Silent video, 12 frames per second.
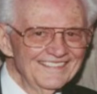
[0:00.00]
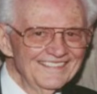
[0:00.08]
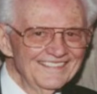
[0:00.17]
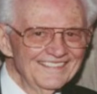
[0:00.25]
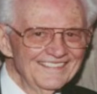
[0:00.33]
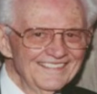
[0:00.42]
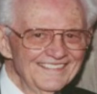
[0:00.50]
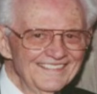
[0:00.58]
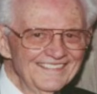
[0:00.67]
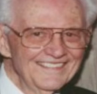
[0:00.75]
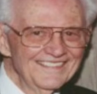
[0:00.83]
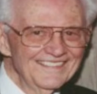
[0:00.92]

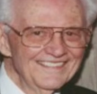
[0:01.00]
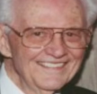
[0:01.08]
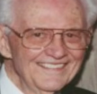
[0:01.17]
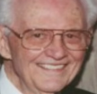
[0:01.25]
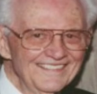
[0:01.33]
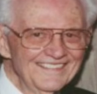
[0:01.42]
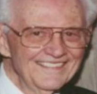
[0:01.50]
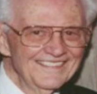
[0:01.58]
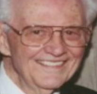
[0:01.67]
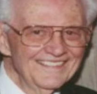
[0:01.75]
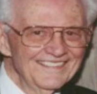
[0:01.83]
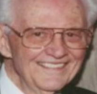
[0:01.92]

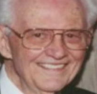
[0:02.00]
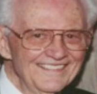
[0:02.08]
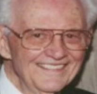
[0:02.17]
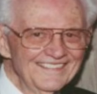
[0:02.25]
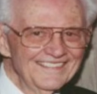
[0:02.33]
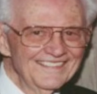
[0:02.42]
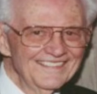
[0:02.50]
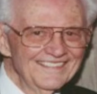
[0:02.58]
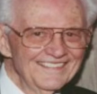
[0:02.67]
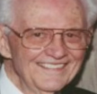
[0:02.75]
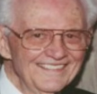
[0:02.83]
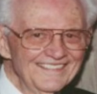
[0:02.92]

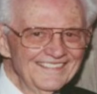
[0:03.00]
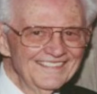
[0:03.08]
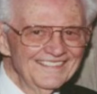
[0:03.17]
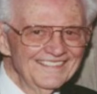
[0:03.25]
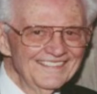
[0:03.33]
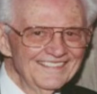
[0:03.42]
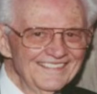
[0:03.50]
No one is speaking in this clip.